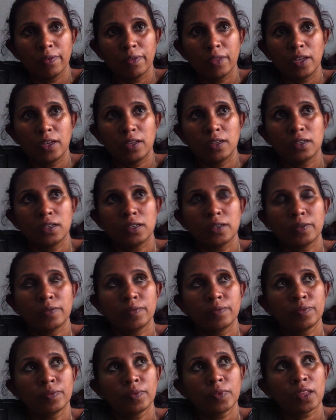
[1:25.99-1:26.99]
Then
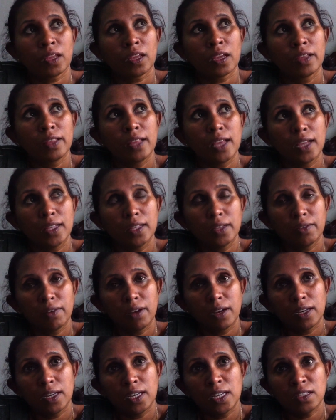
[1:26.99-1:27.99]
the other
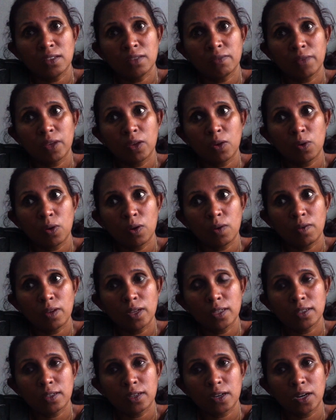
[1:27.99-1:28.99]
one is we
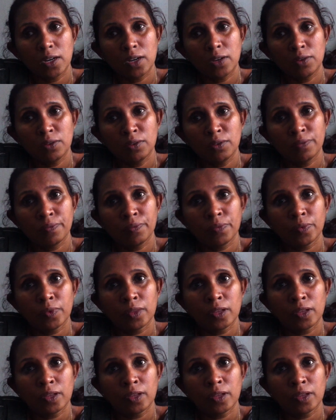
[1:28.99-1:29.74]
always try to